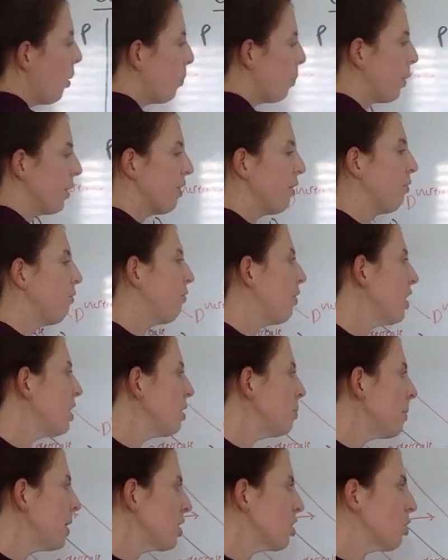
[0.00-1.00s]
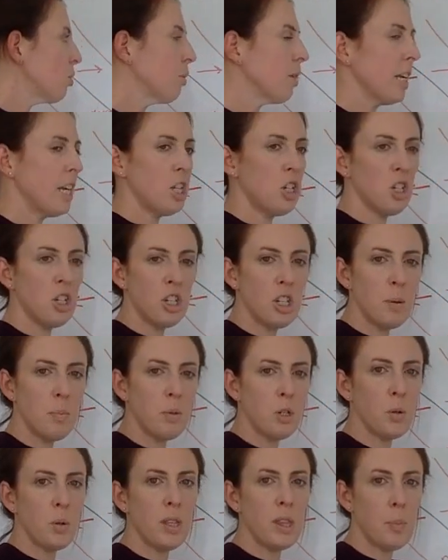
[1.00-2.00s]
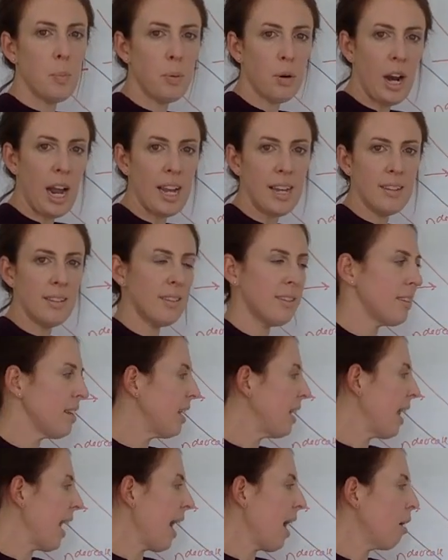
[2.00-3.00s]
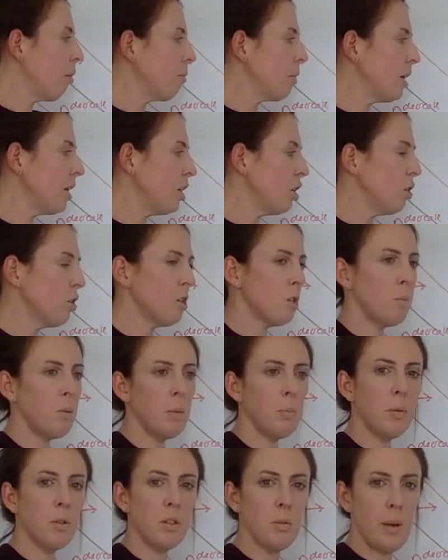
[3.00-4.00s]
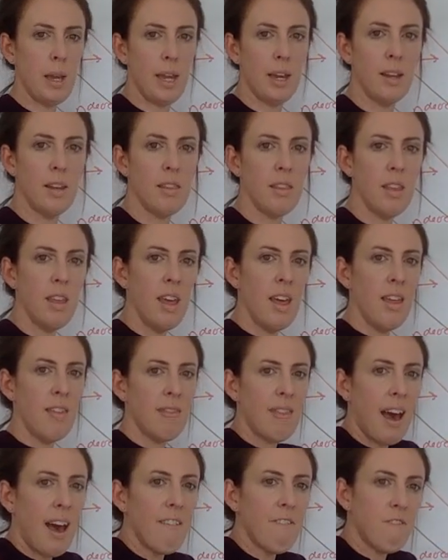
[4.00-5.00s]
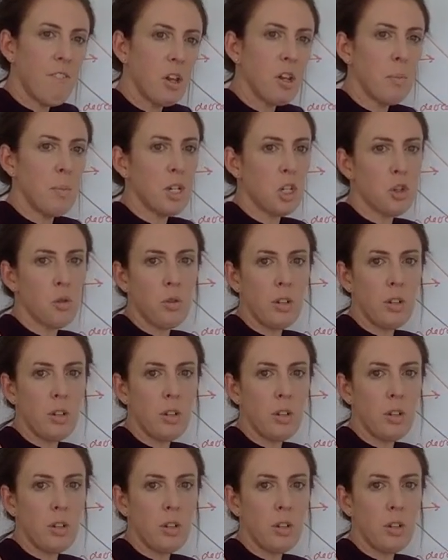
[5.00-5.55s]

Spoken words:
but the fundamental relationship between the price and how many units people demand, that fundamental